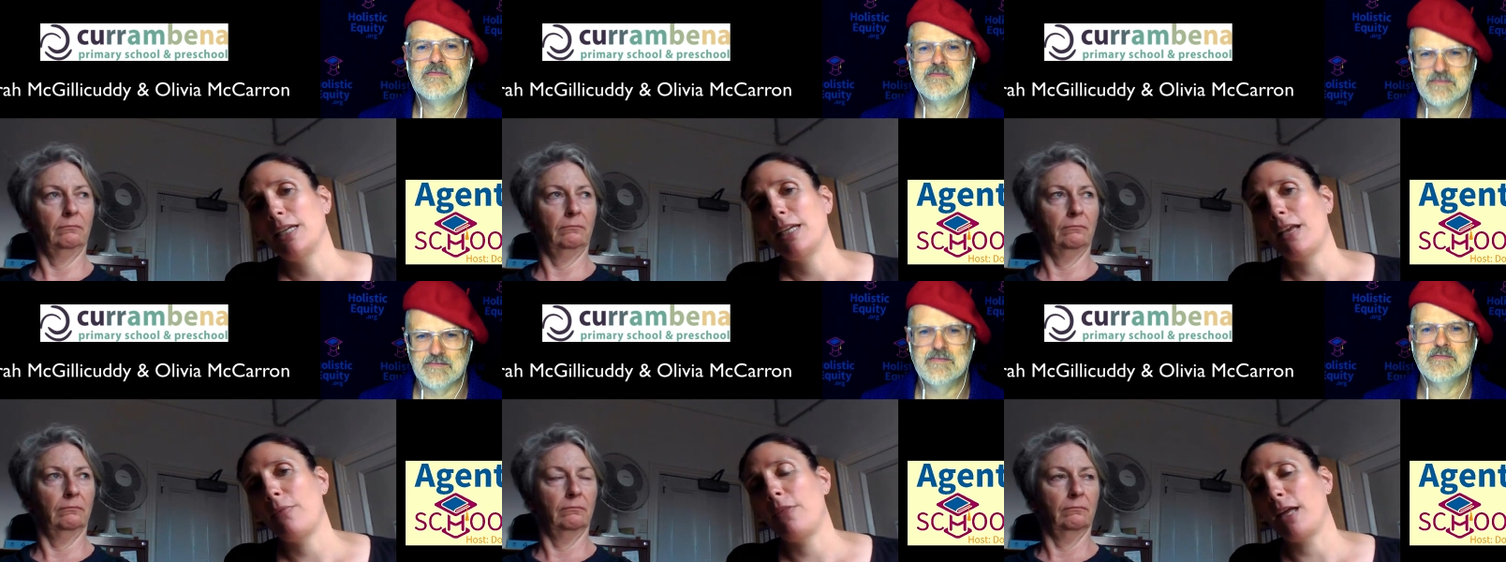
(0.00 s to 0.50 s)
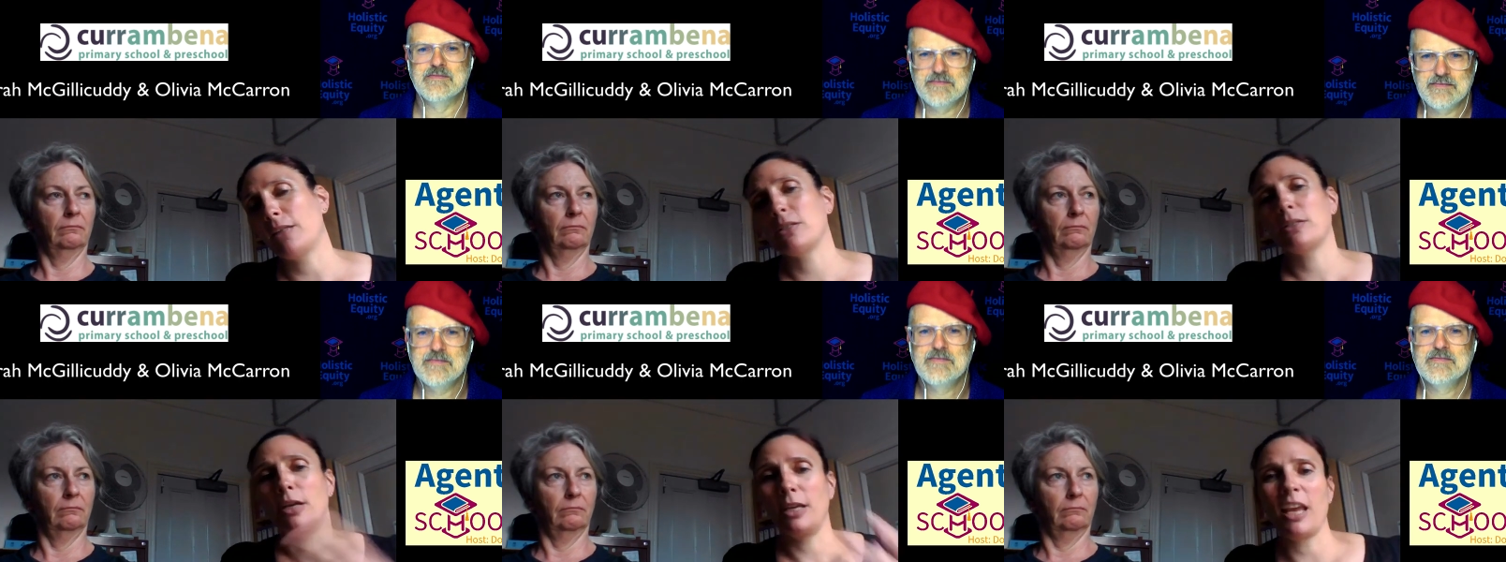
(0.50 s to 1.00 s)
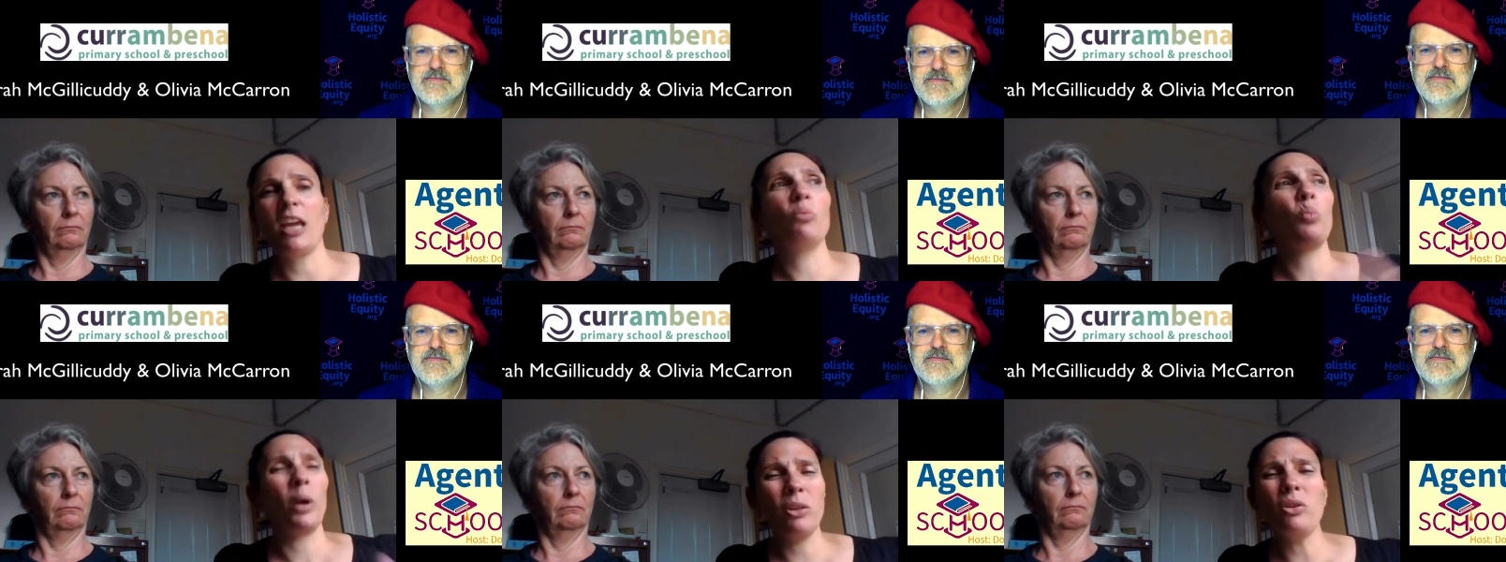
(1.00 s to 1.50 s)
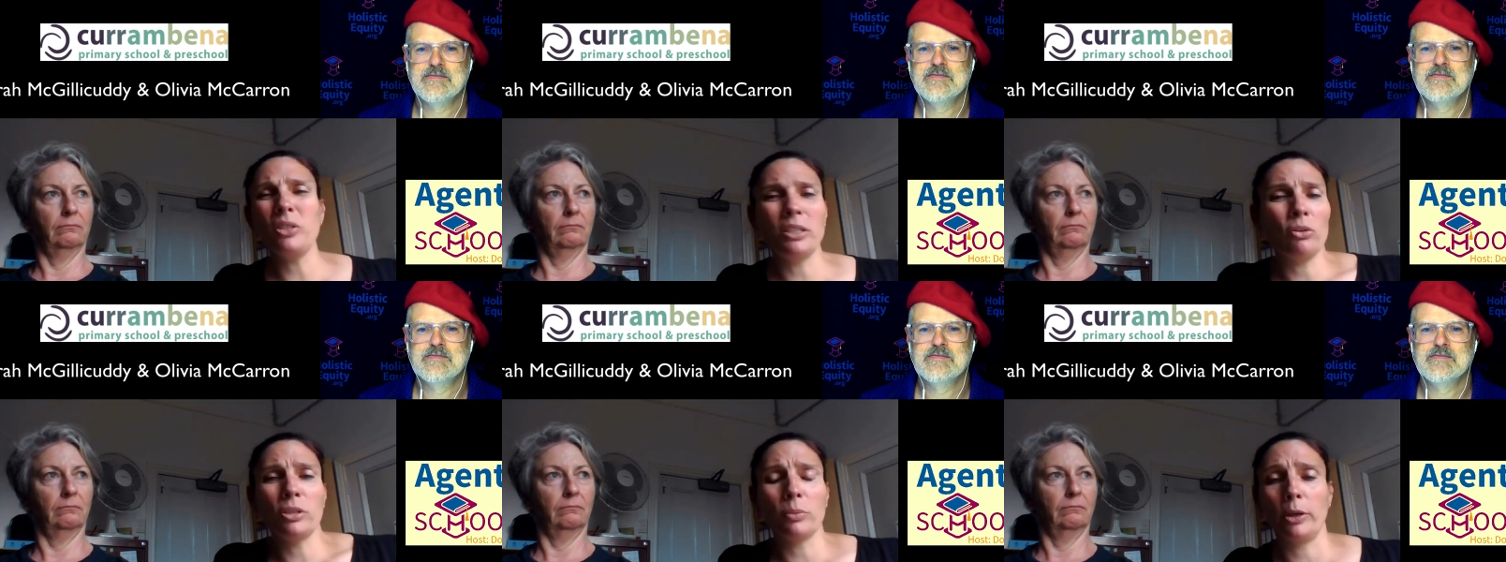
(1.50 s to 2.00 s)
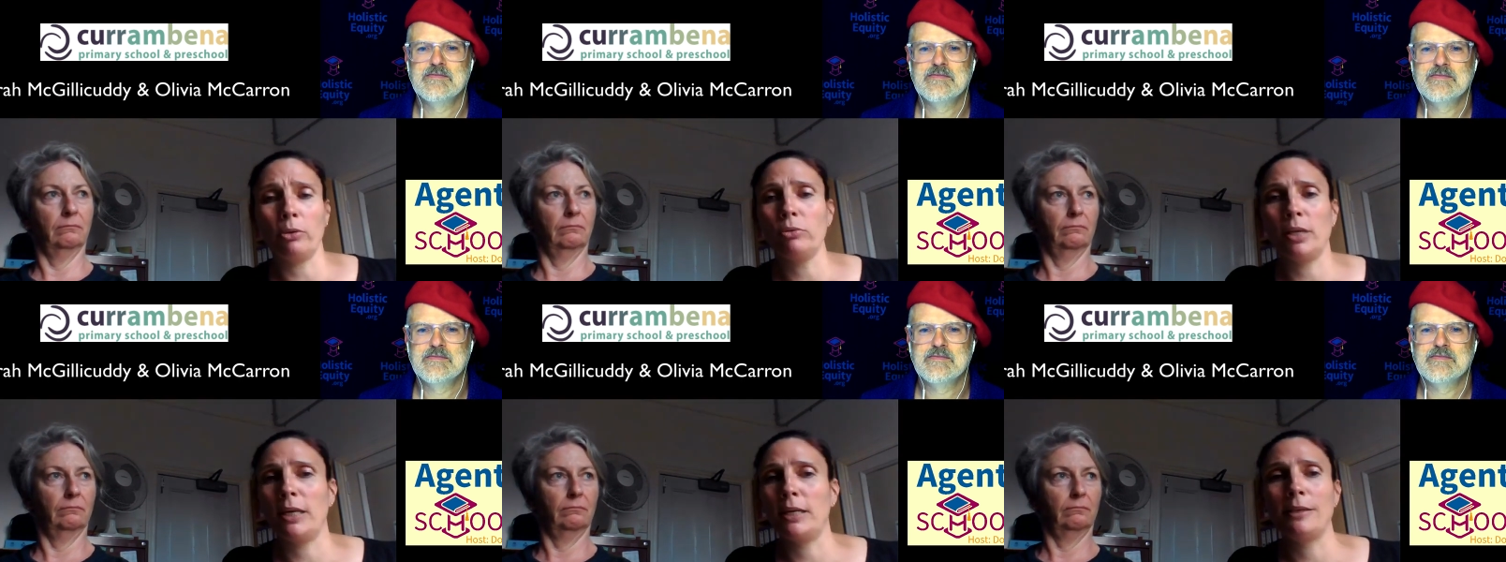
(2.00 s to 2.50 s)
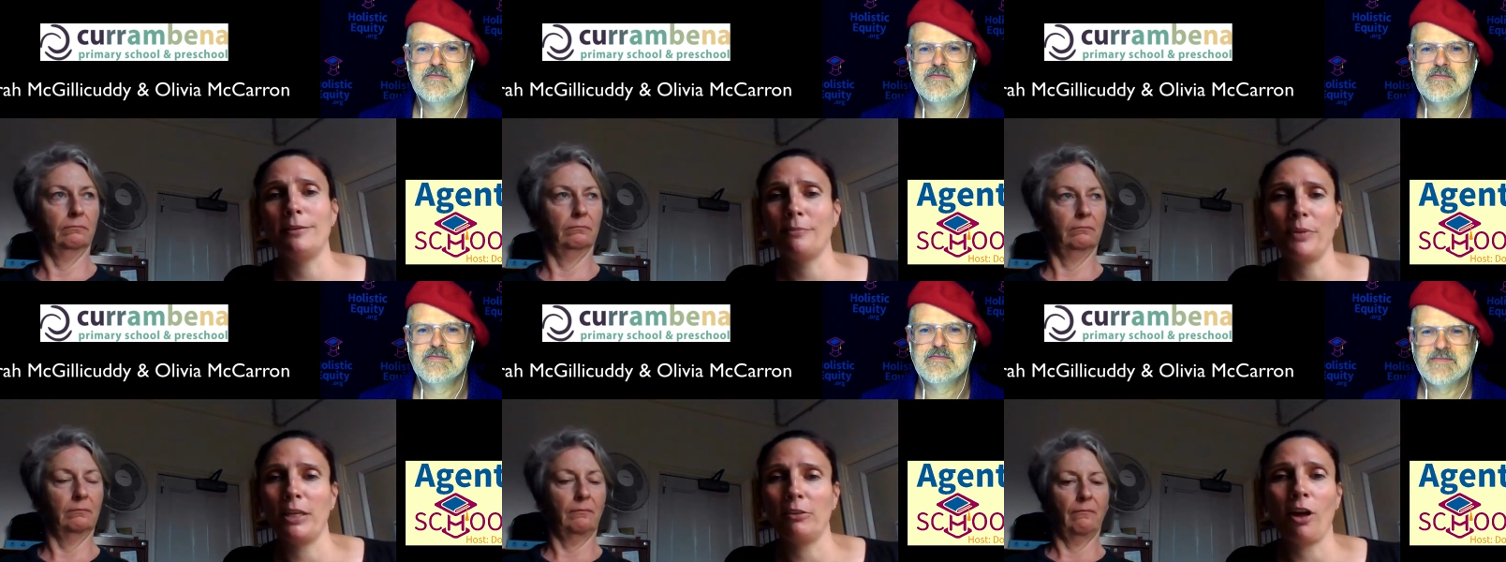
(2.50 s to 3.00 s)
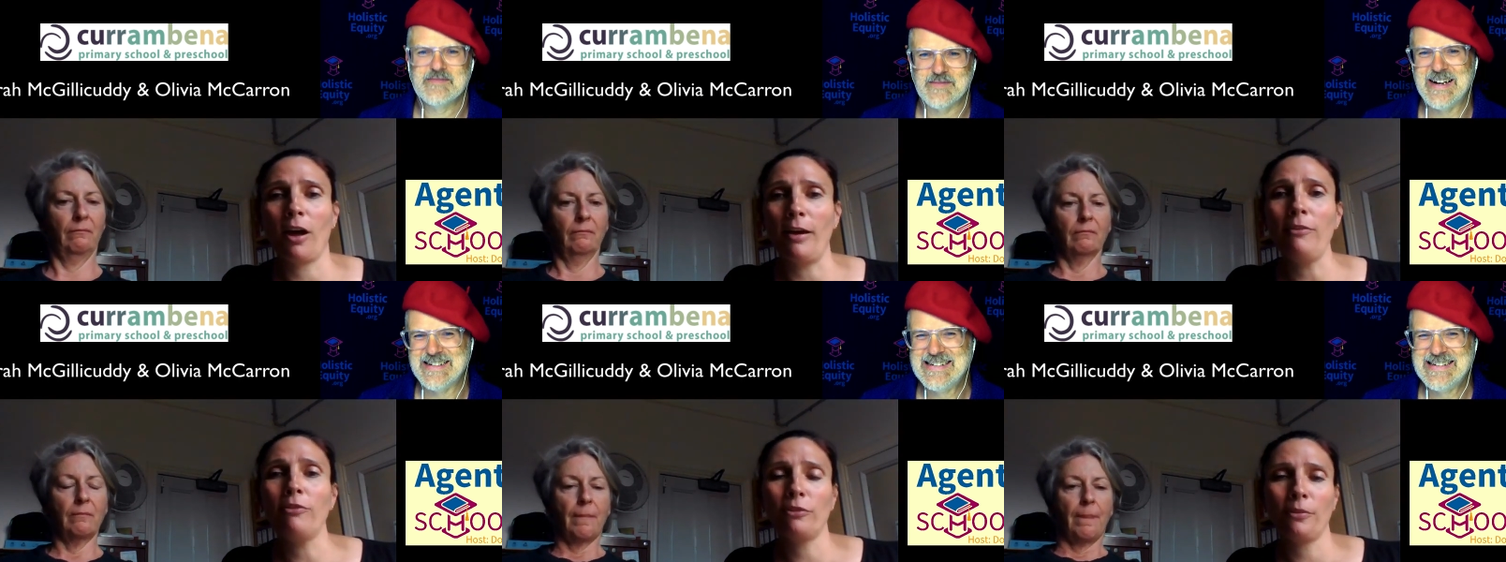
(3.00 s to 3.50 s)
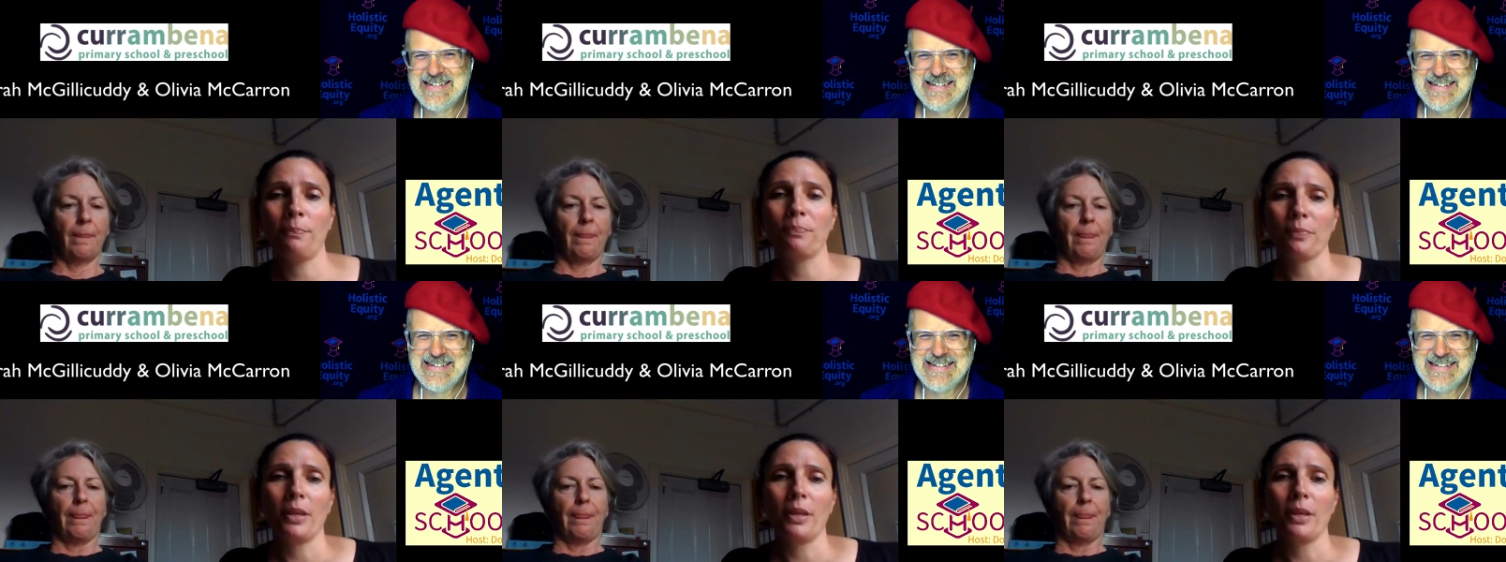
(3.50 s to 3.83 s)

Speaker 1: Mm. And that's again one of those skills that we all need in life. Yeah.